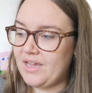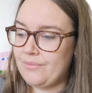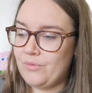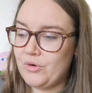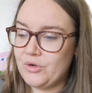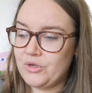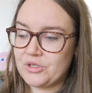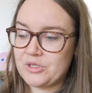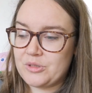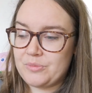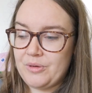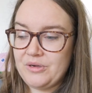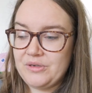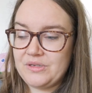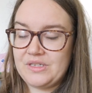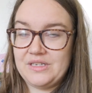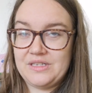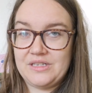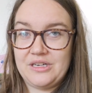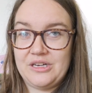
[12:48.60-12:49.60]
And what you're
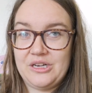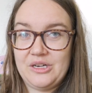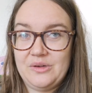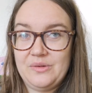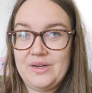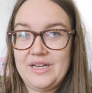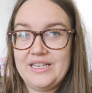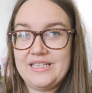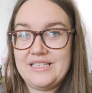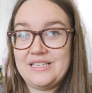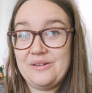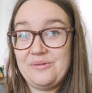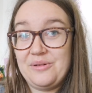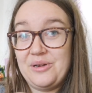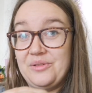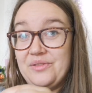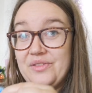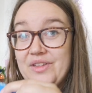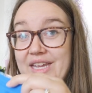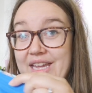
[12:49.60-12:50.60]
supposed to do is sew
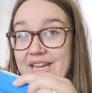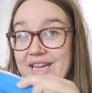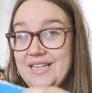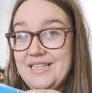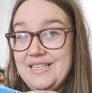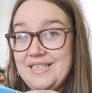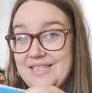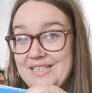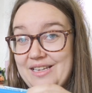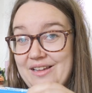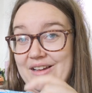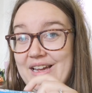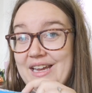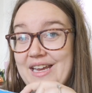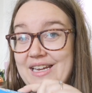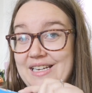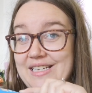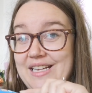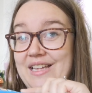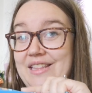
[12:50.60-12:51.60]
it on the
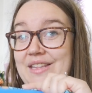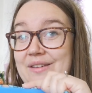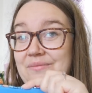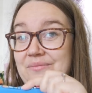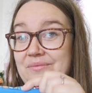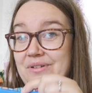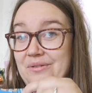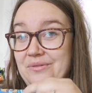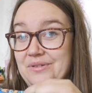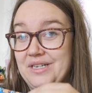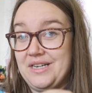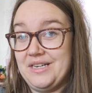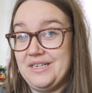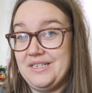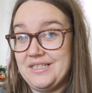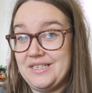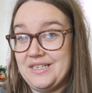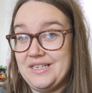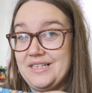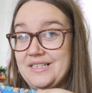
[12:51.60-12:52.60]
inside and then fold it
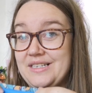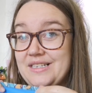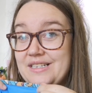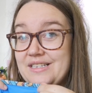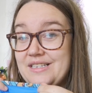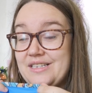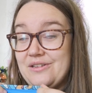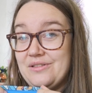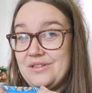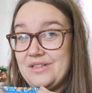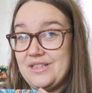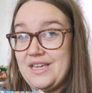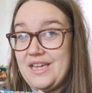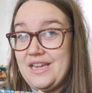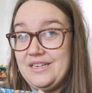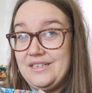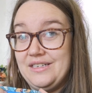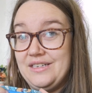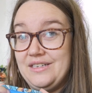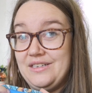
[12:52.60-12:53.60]
under, so that
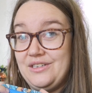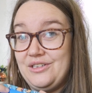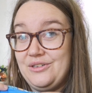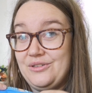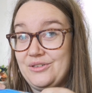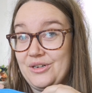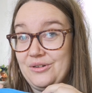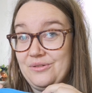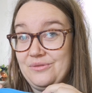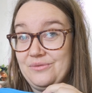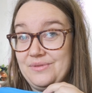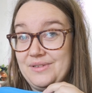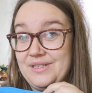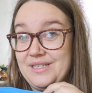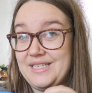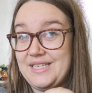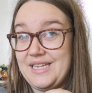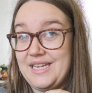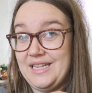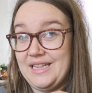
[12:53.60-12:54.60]
then you don't
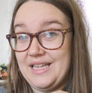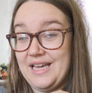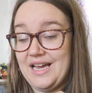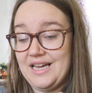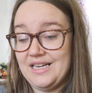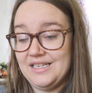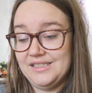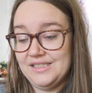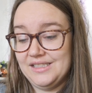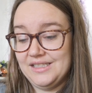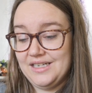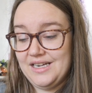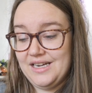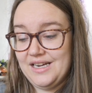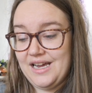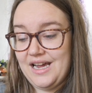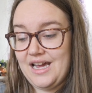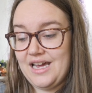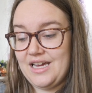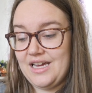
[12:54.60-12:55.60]
see that
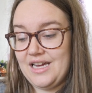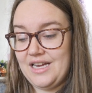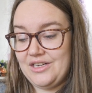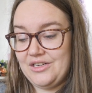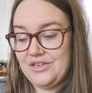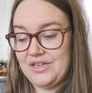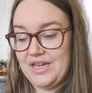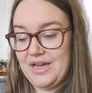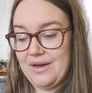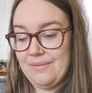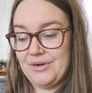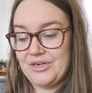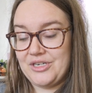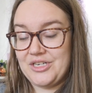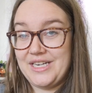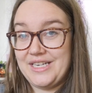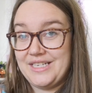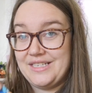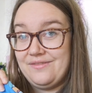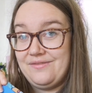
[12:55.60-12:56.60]
and you get a
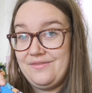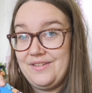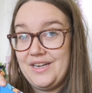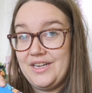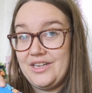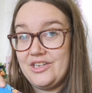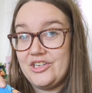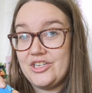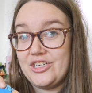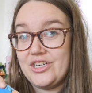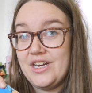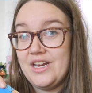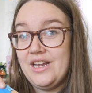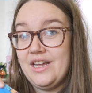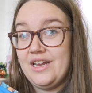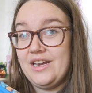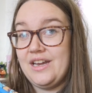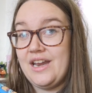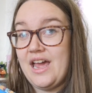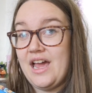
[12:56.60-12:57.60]
much neater finish.
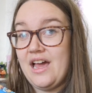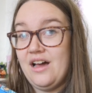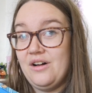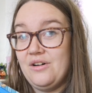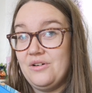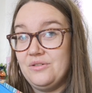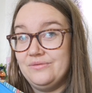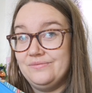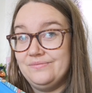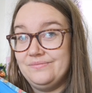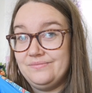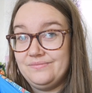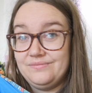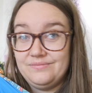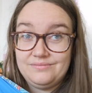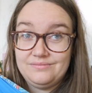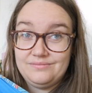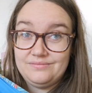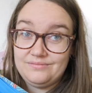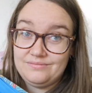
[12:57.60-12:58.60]
Now,
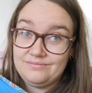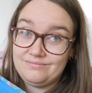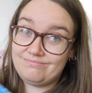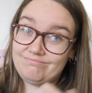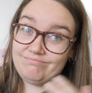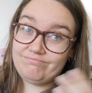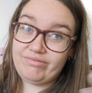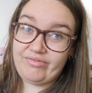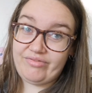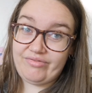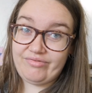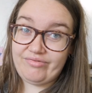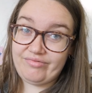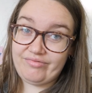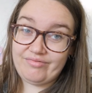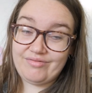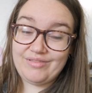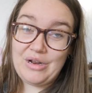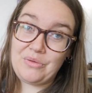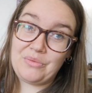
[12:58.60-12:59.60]

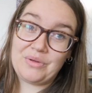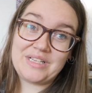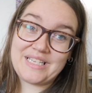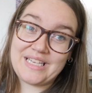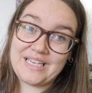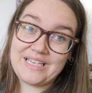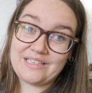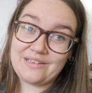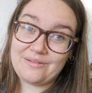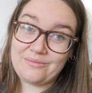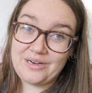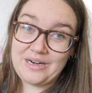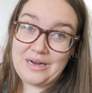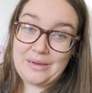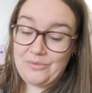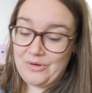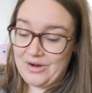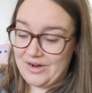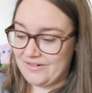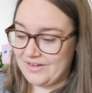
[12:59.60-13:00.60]
no one sees it when
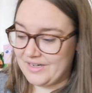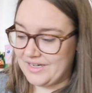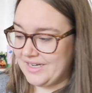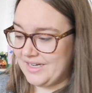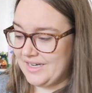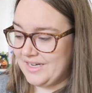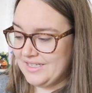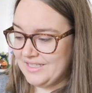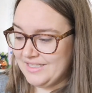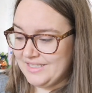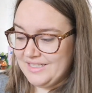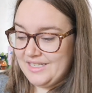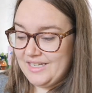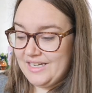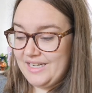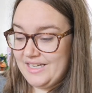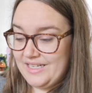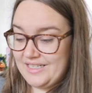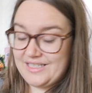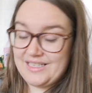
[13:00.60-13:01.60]
I'm wearing it.
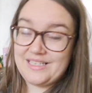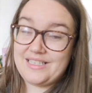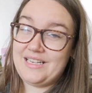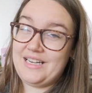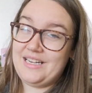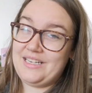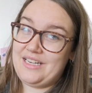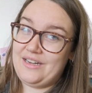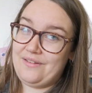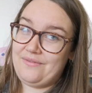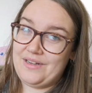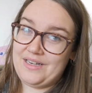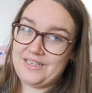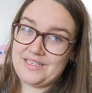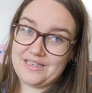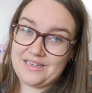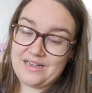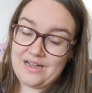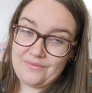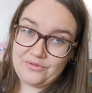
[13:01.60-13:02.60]
It doesn't actually feel
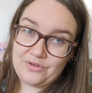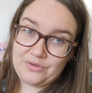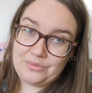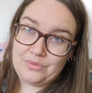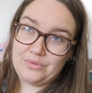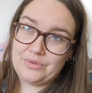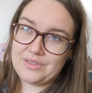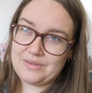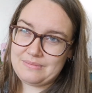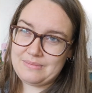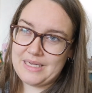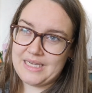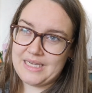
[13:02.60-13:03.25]
as uncomfortable as